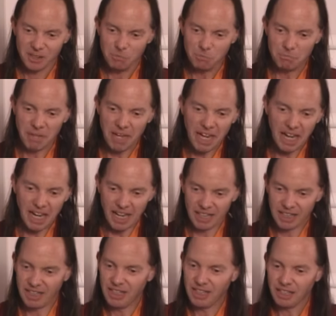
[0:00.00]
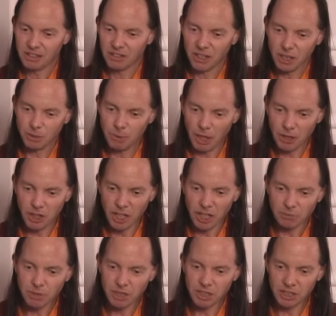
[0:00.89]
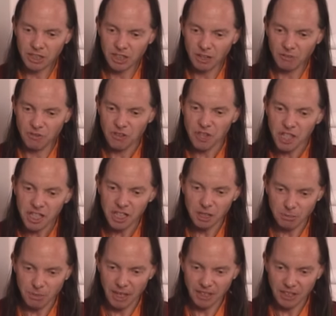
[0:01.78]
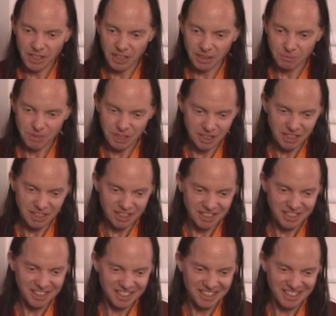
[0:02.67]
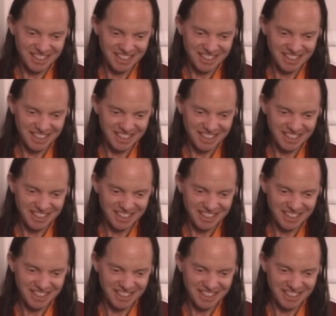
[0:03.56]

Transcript: Man, think about the emptiness of thinking about the emptiness.